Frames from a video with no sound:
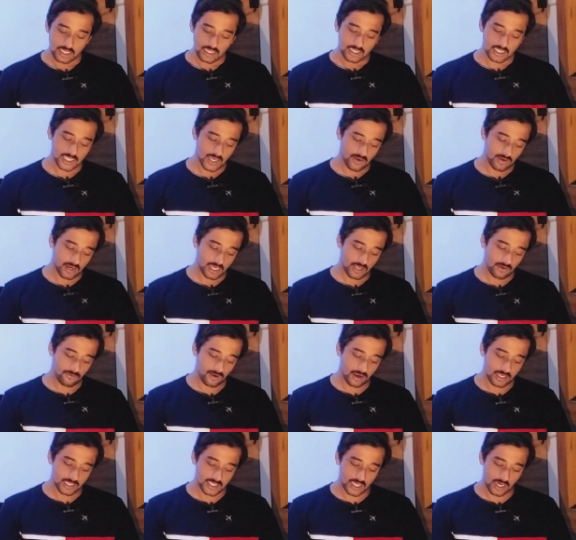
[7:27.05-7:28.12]

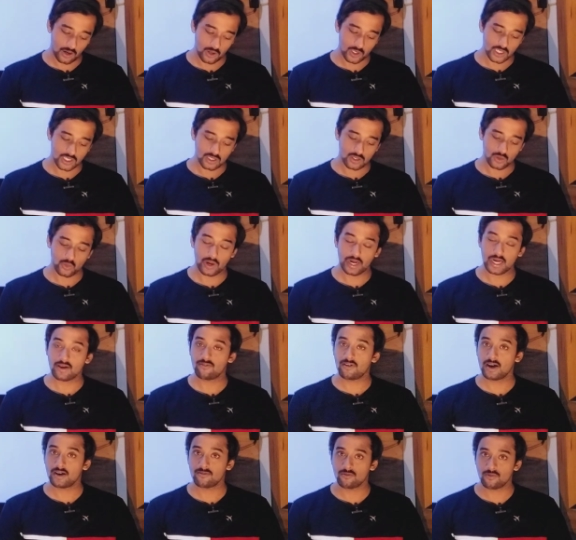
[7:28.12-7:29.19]
75 south,
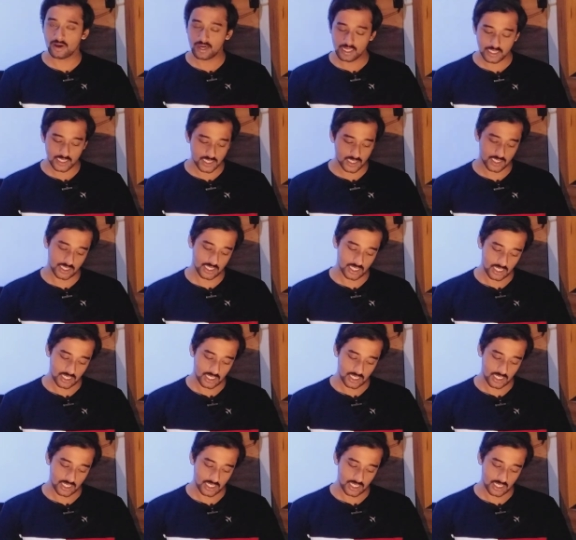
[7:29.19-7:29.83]
25 west.